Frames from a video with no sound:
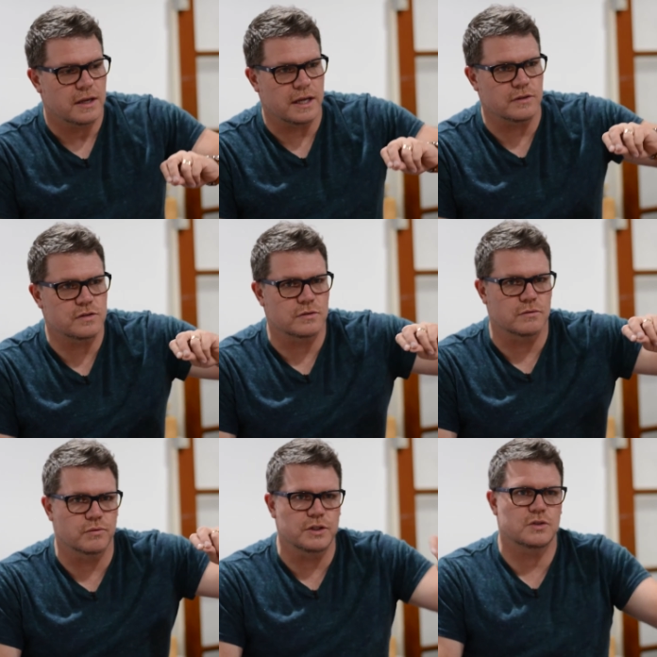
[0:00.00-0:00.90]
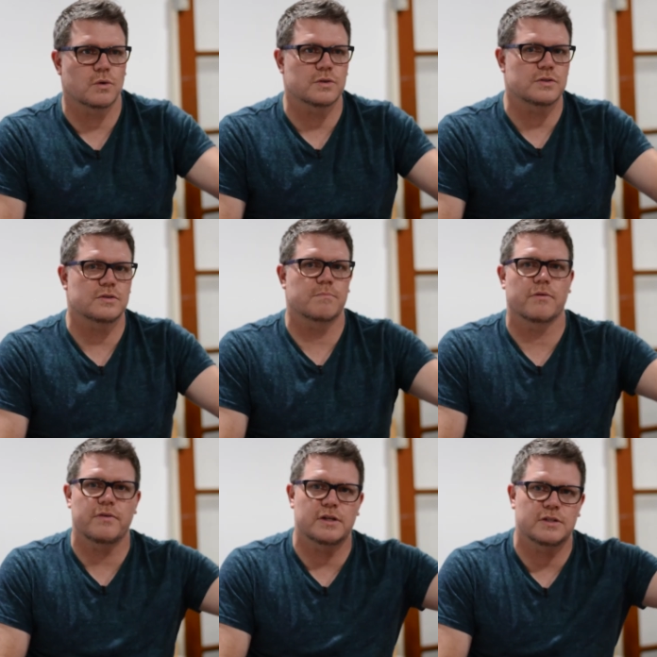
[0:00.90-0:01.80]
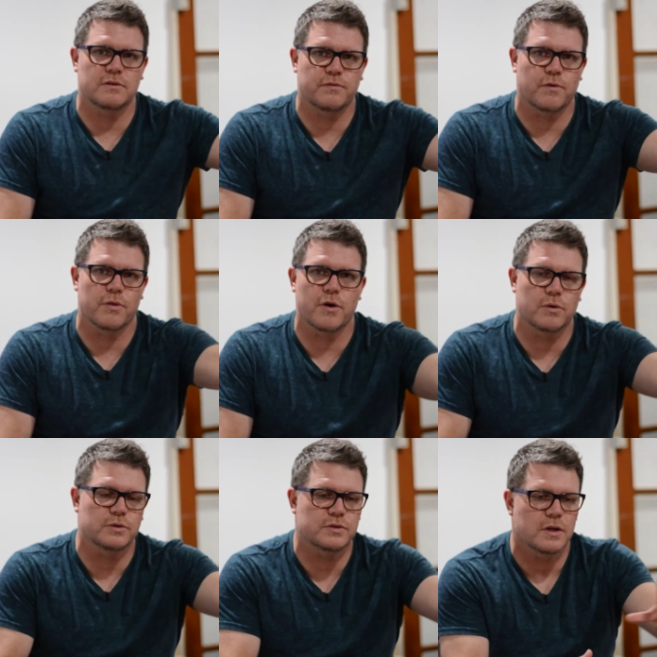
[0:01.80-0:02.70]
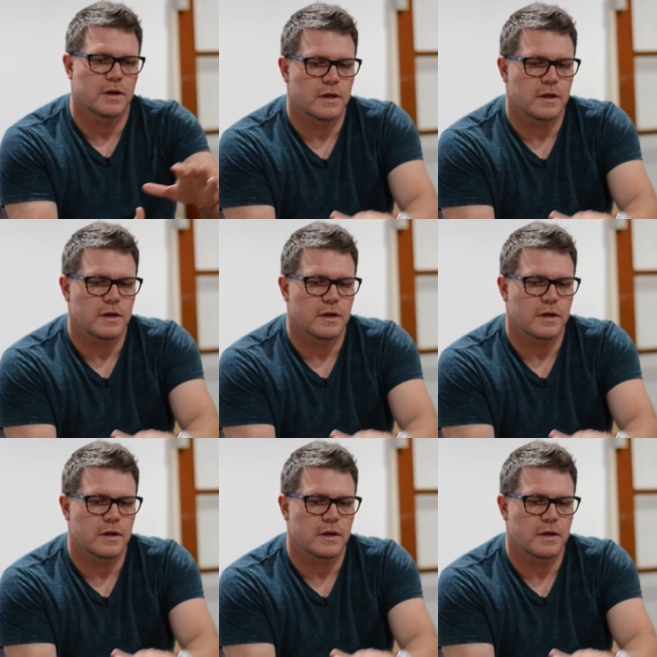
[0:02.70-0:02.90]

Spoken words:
into resources and provision for those